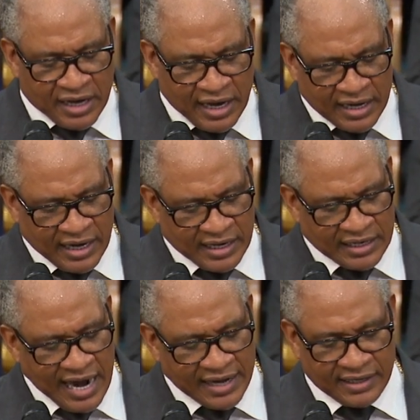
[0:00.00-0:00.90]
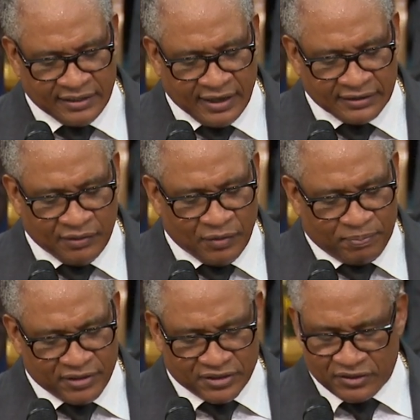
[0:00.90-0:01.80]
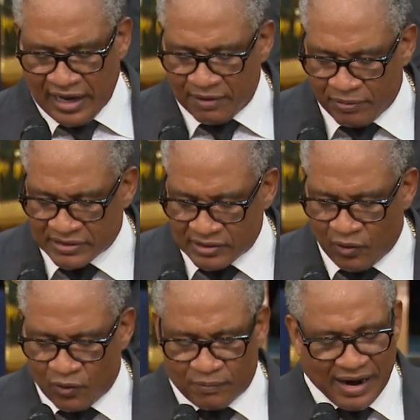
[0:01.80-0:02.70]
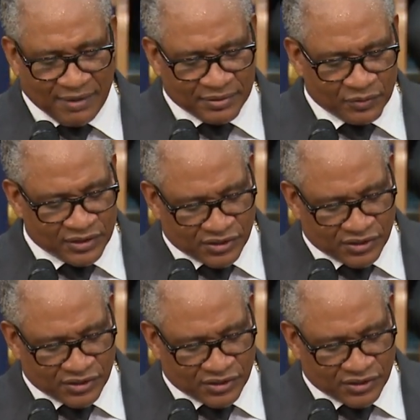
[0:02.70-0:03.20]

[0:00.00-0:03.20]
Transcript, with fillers: And, and, and I hear you out there. Well, preacher, you can't preach the whole Bible in one